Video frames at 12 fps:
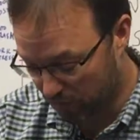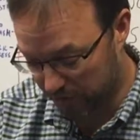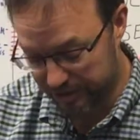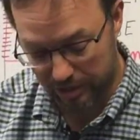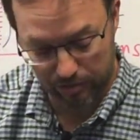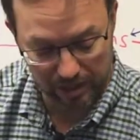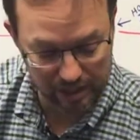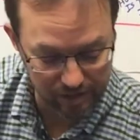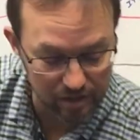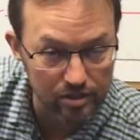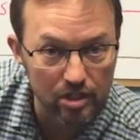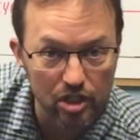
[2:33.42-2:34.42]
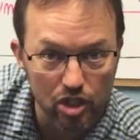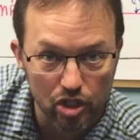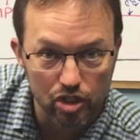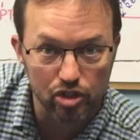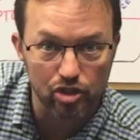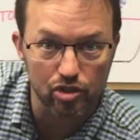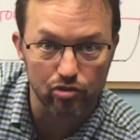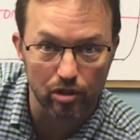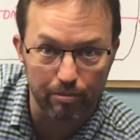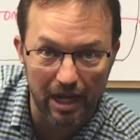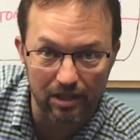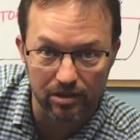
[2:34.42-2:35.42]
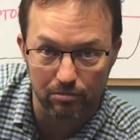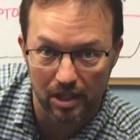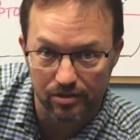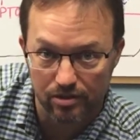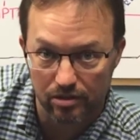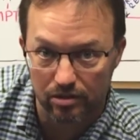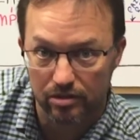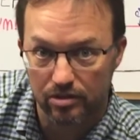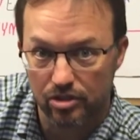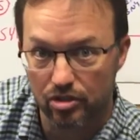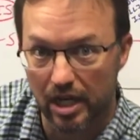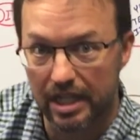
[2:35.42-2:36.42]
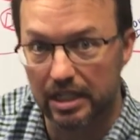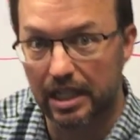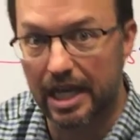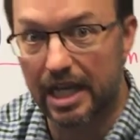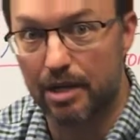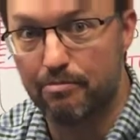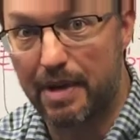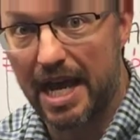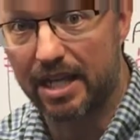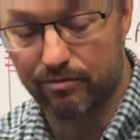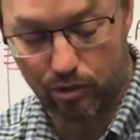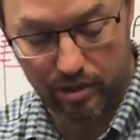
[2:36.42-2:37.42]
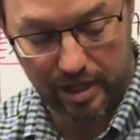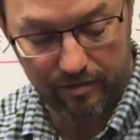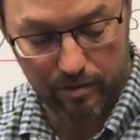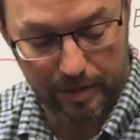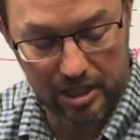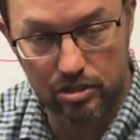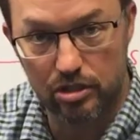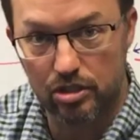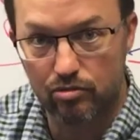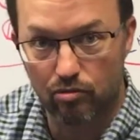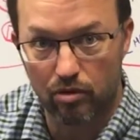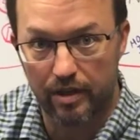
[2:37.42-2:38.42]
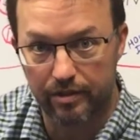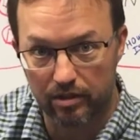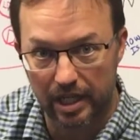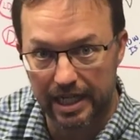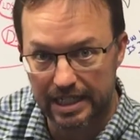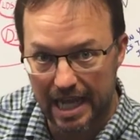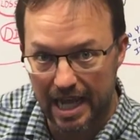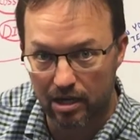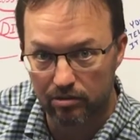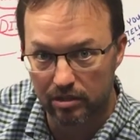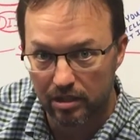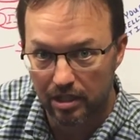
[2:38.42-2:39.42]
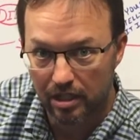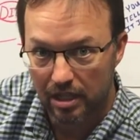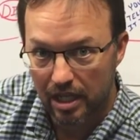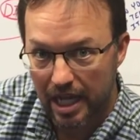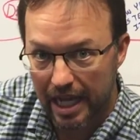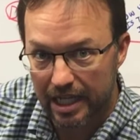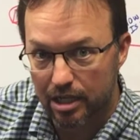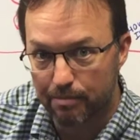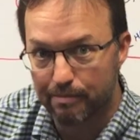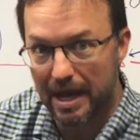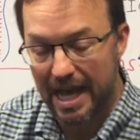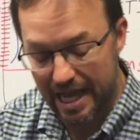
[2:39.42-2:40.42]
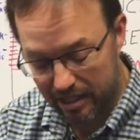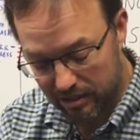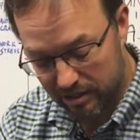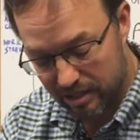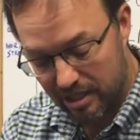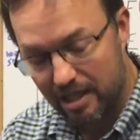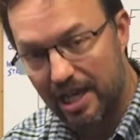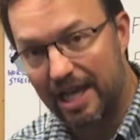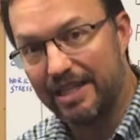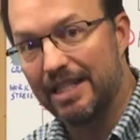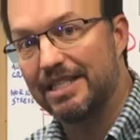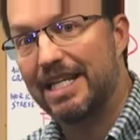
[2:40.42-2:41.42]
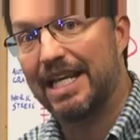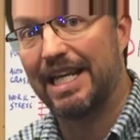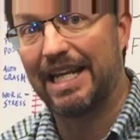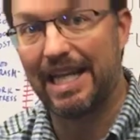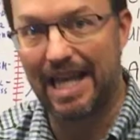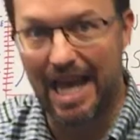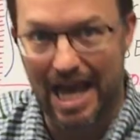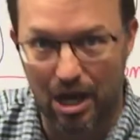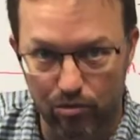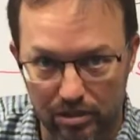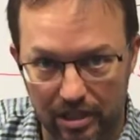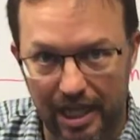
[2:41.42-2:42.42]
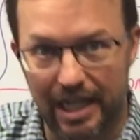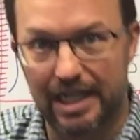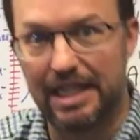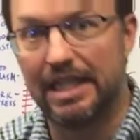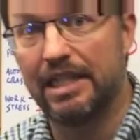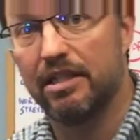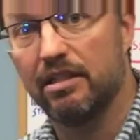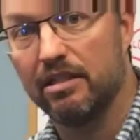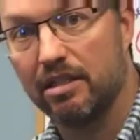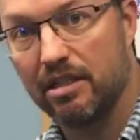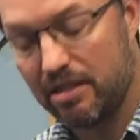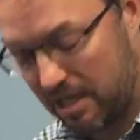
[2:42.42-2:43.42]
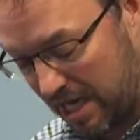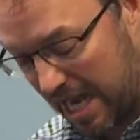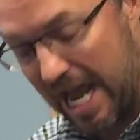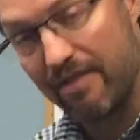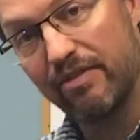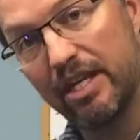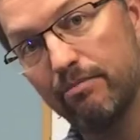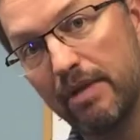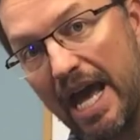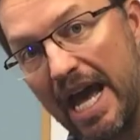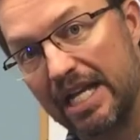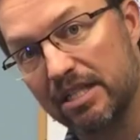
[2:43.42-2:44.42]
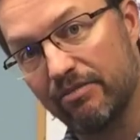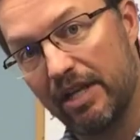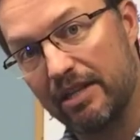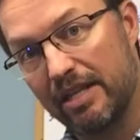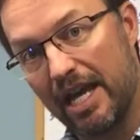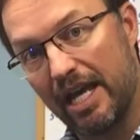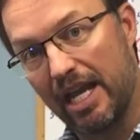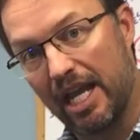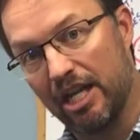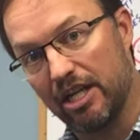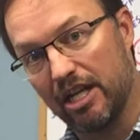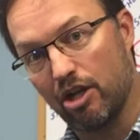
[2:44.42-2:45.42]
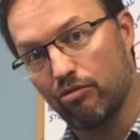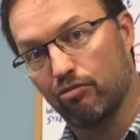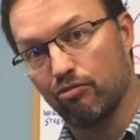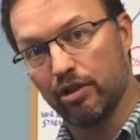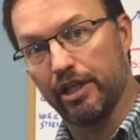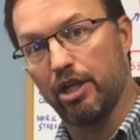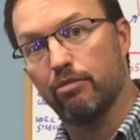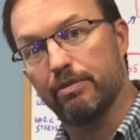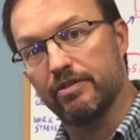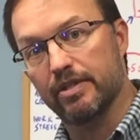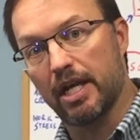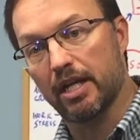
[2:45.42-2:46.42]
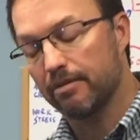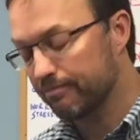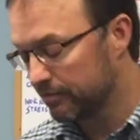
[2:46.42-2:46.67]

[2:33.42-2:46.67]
once it releases, strip out the muscle, straighten the leg back and forth, have the patient just run their leg down and come back, and then take it out and in, have them activate that, and it really opens that up.